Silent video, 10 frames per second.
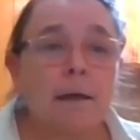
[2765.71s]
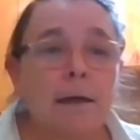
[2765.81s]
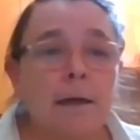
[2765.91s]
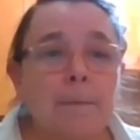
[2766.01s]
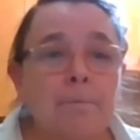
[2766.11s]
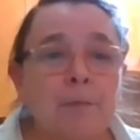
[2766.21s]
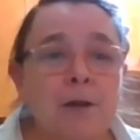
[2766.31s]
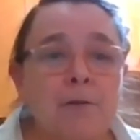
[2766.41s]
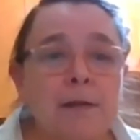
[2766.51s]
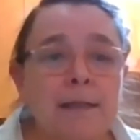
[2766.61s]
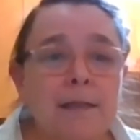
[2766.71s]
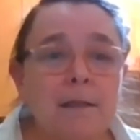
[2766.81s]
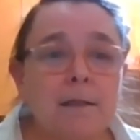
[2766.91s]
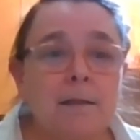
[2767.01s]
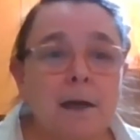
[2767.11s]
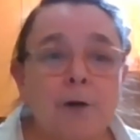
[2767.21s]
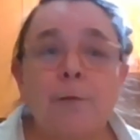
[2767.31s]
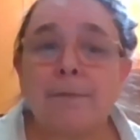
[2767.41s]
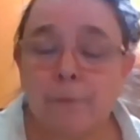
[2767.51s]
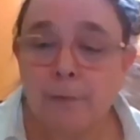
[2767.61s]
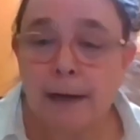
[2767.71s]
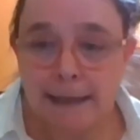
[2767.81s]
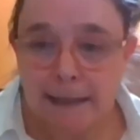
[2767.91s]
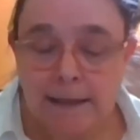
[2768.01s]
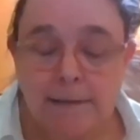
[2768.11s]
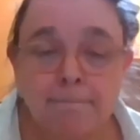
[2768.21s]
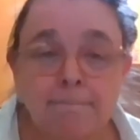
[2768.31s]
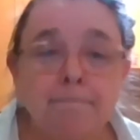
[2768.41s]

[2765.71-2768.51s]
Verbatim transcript: Um, there is a great variety.